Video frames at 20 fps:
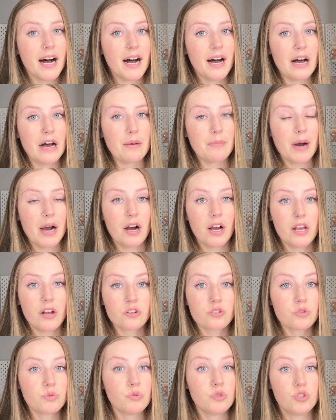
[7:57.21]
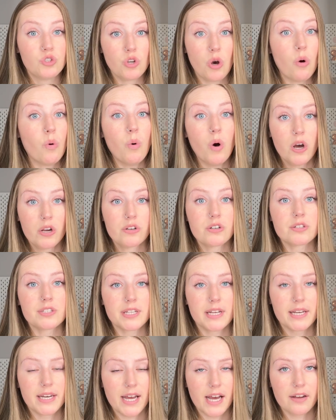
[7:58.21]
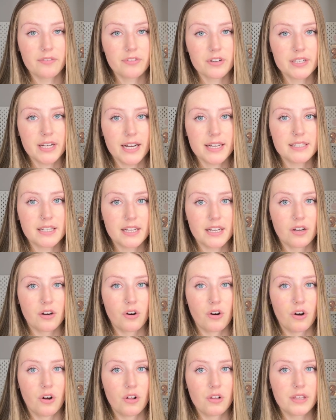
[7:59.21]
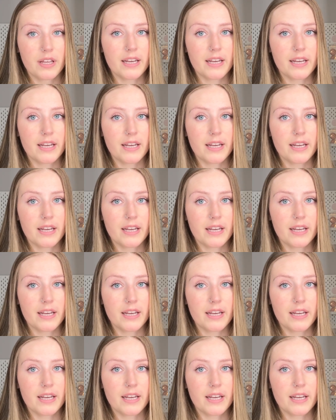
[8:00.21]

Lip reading: I also don't understand advertising at all.